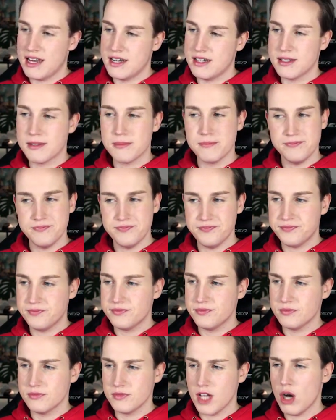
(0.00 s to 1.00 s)
And
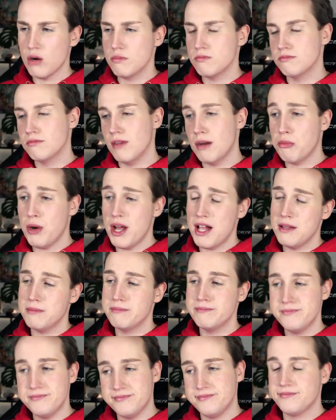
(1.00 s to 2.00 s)
oh
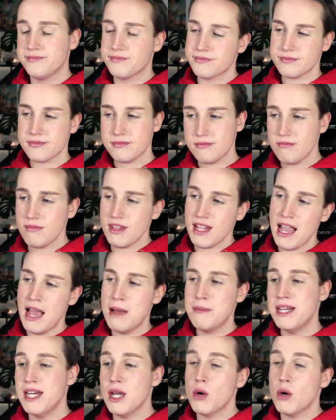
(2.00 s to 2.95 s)
well, I mean,